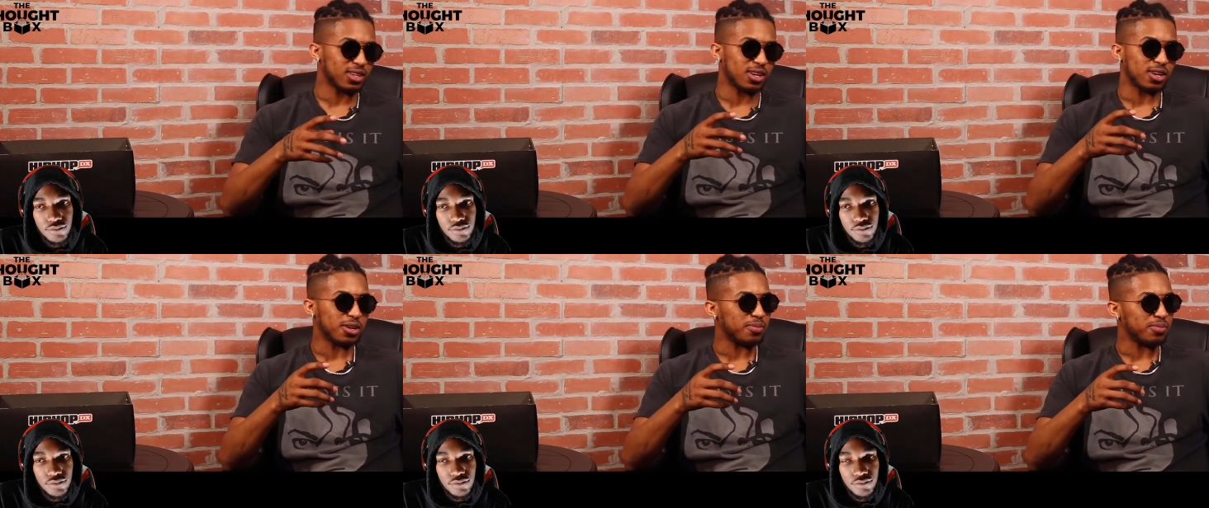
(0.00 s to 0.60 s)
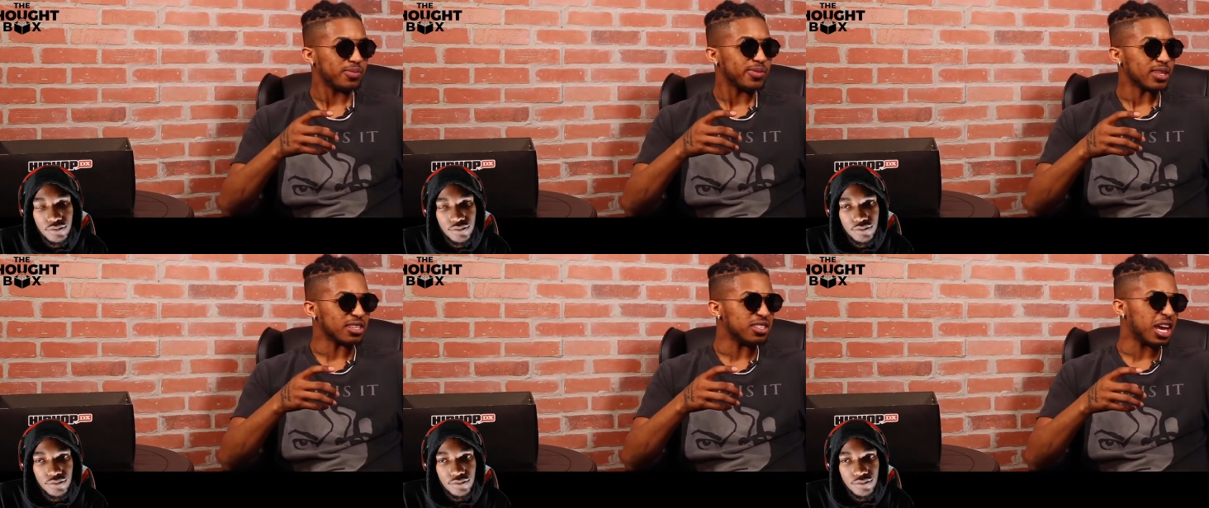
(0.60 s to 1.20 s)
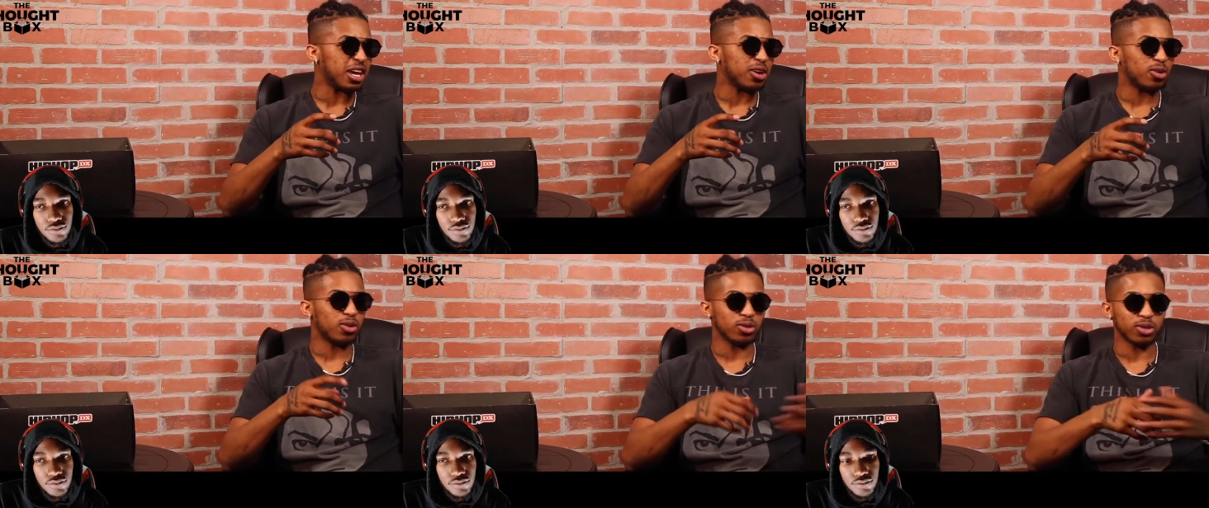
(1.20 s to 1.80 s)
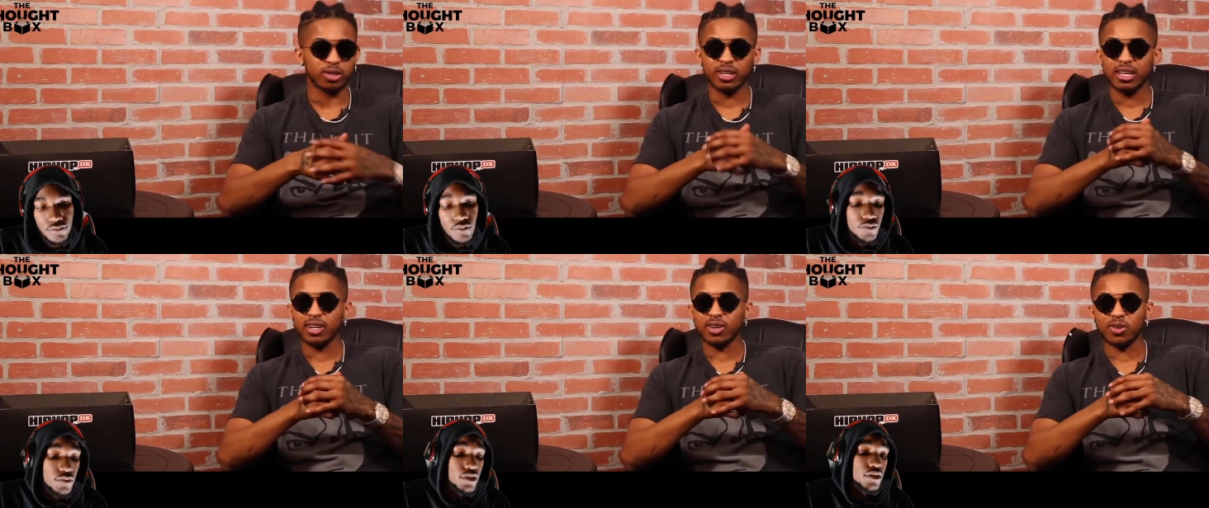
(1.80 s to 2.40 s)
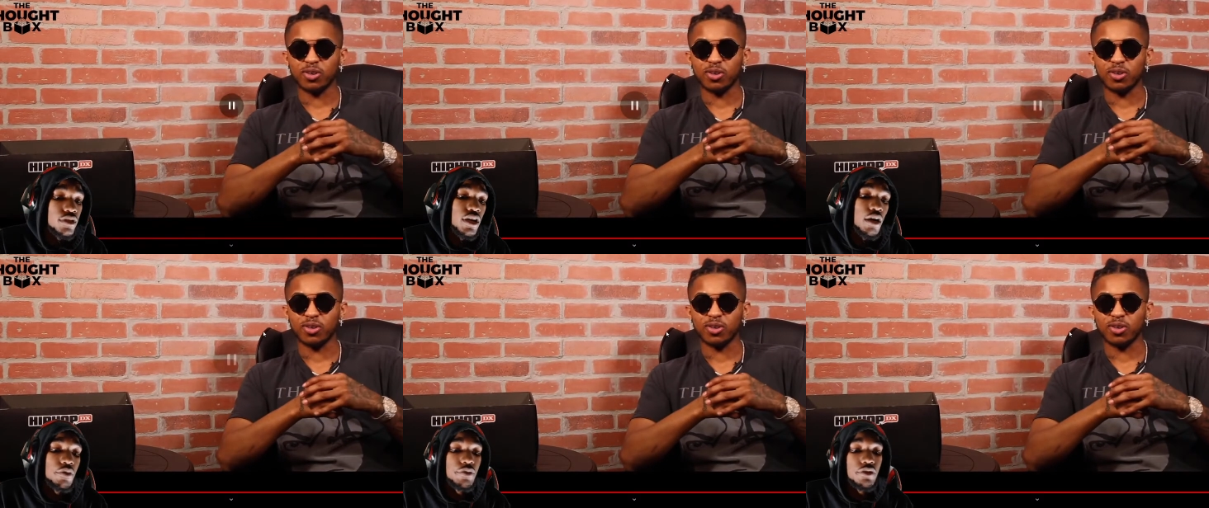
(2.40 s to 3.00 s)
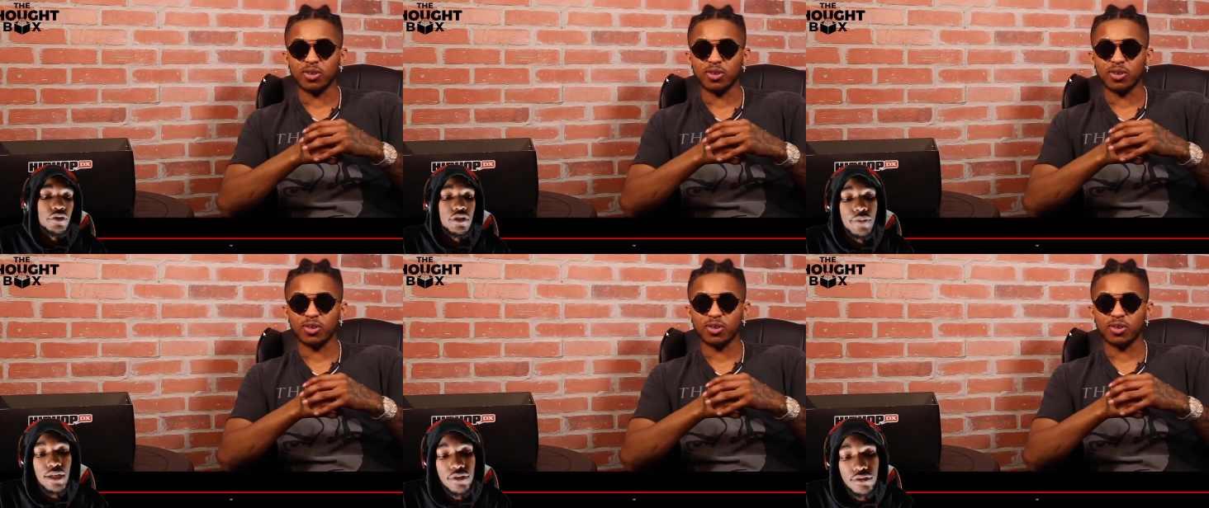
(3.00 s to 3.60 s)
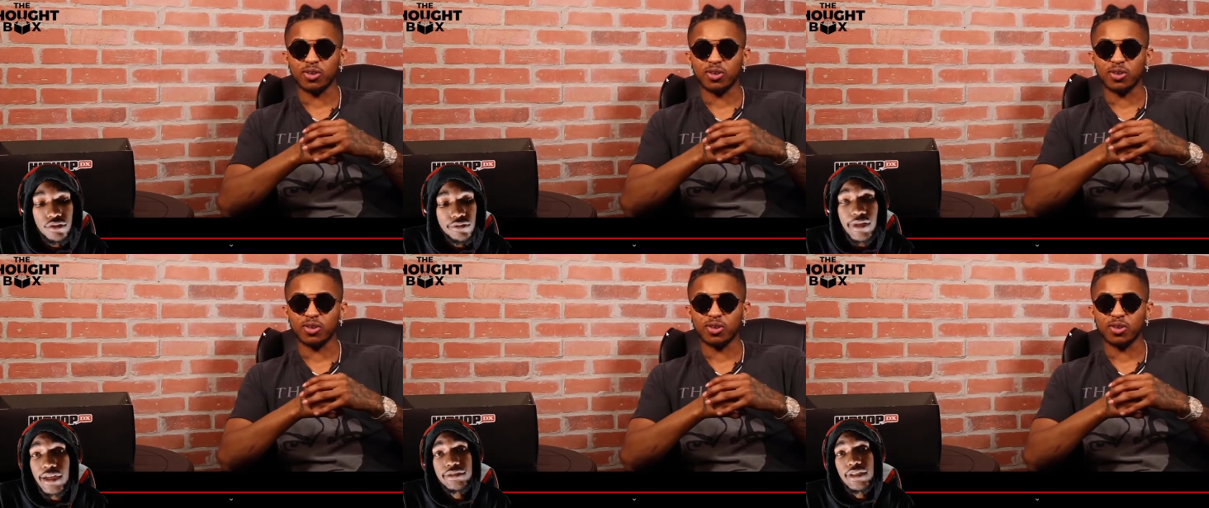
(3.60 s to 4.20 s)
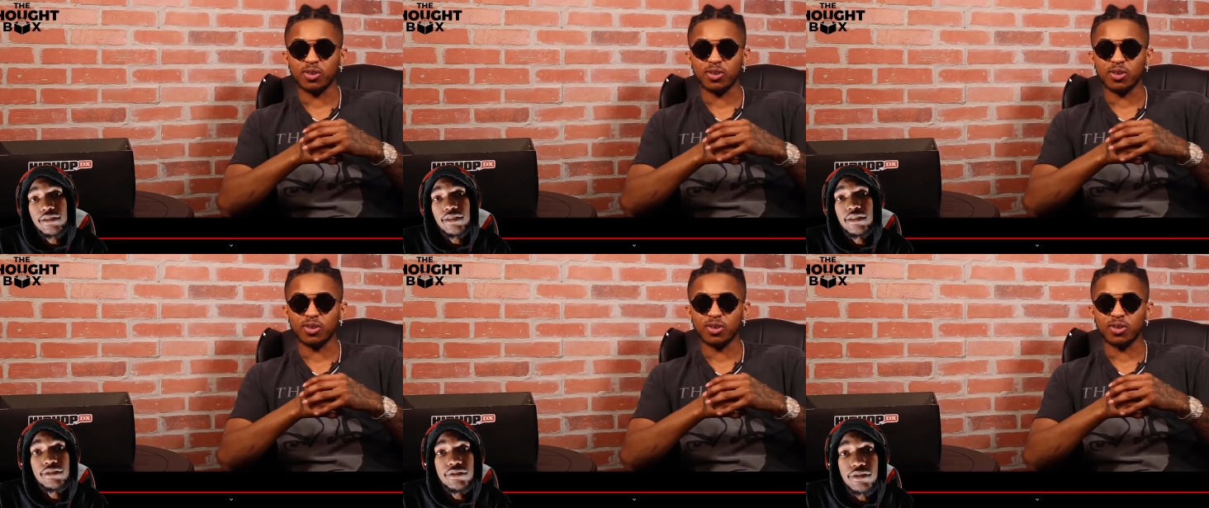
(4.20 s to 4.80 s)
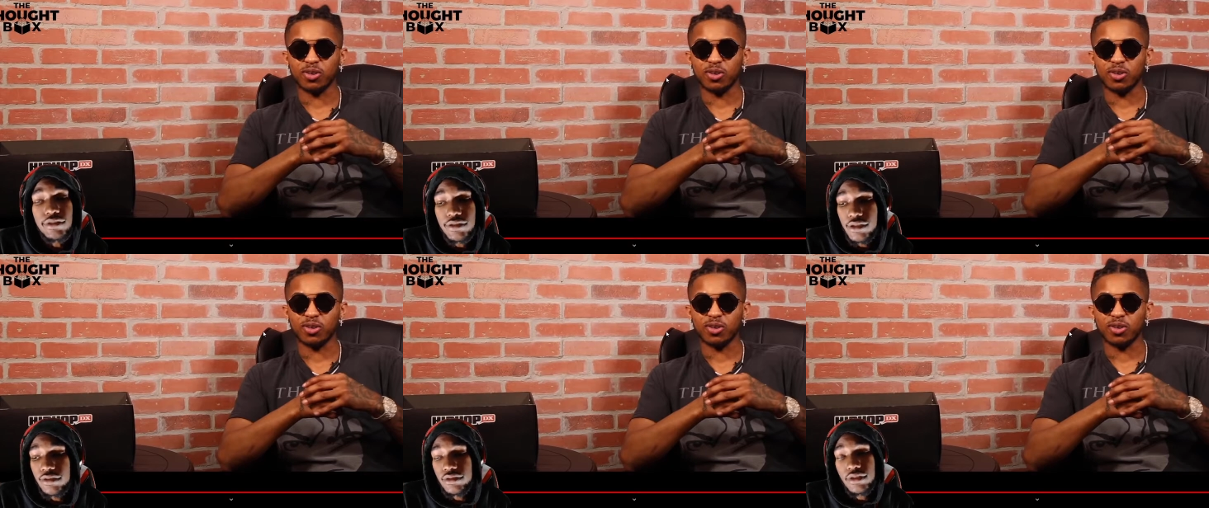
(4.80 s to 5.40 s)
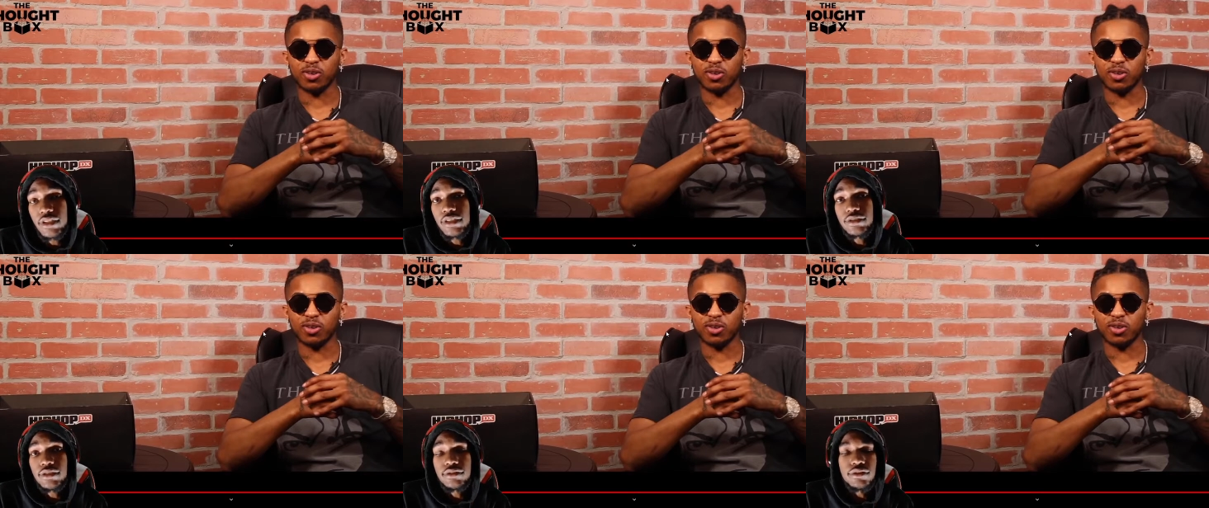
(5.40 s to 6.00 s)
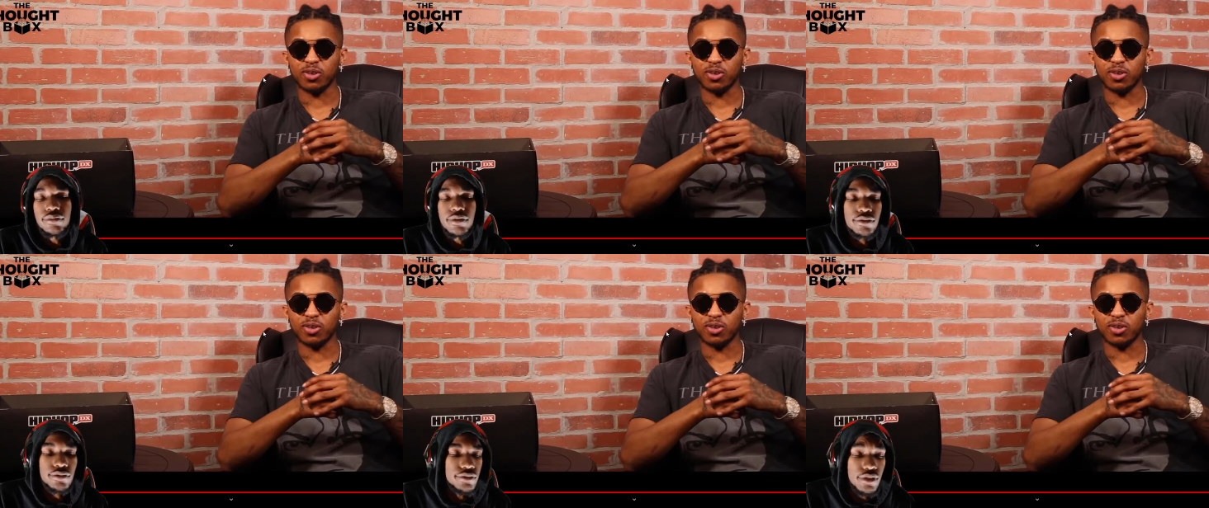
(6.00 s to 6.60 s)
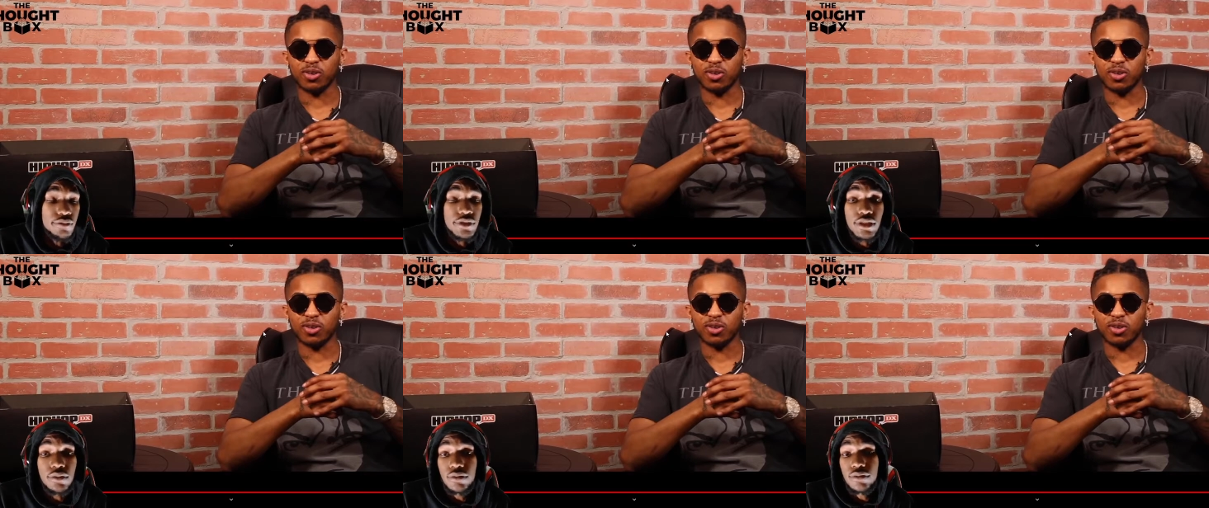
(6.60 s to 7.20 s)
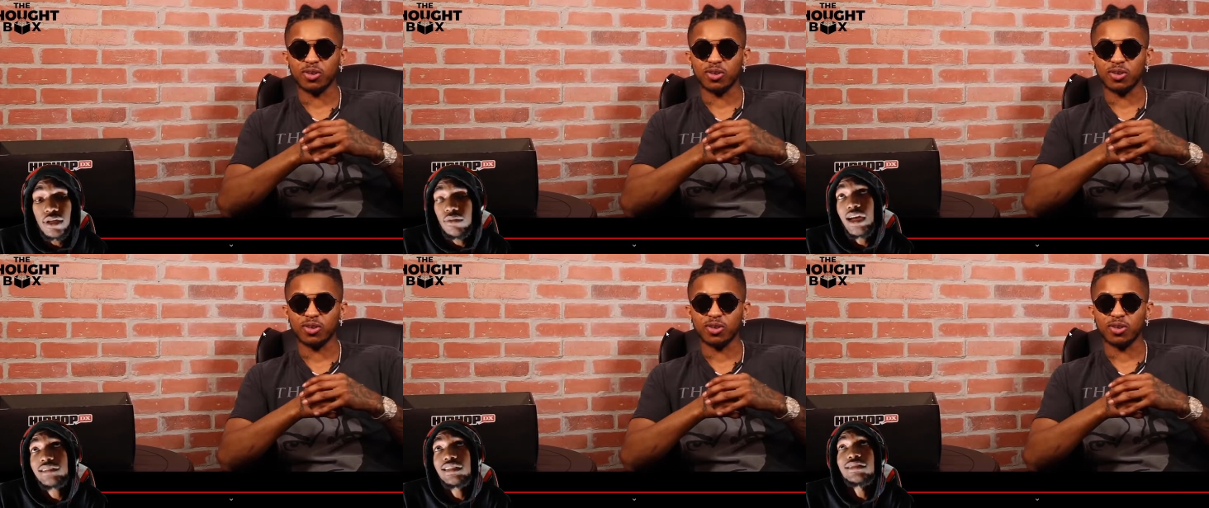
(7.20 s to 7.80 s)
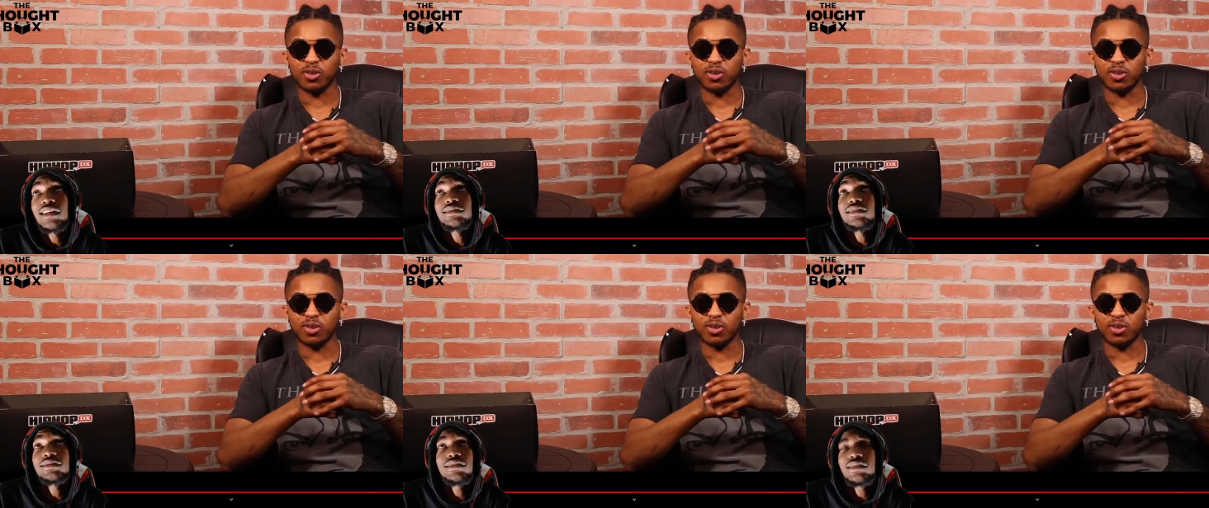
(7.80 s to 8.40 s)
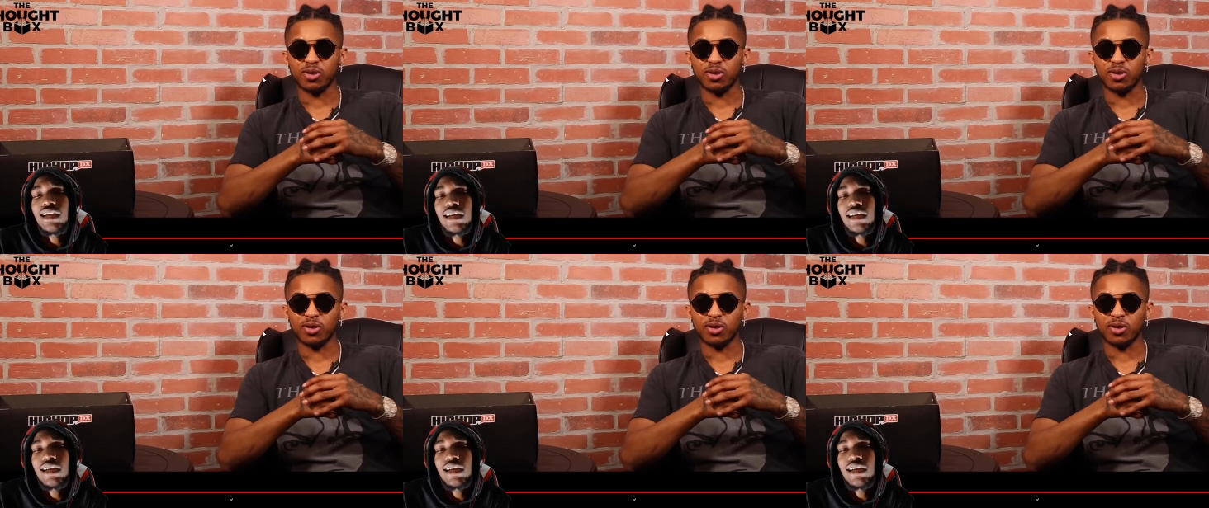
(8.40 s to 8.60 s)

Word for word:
Speaker 1: um, Yale or.
Speaker 2: I'm gonna be real about this too. I ain't take the ACT serious or the SAT, bro. I'm gonna keep it. Real. well, i take the SAT.